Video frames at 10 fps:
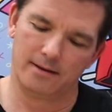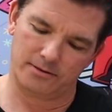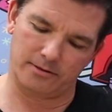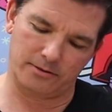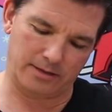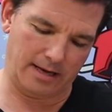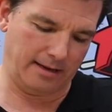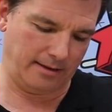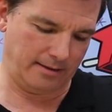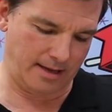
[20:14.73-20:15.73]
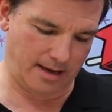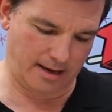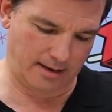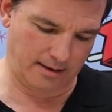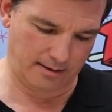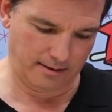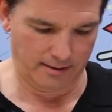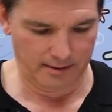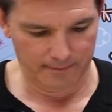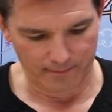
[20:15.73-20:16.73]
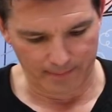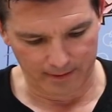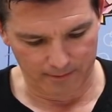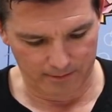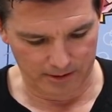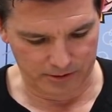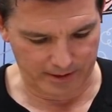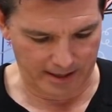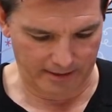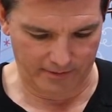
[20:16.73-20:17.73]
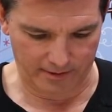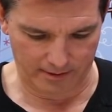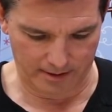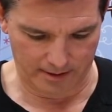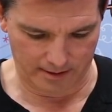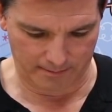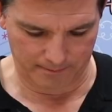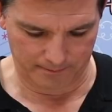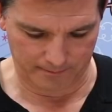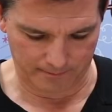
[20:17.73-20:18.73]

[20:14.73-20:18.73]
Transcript: So there's that. And then, what else do we have here?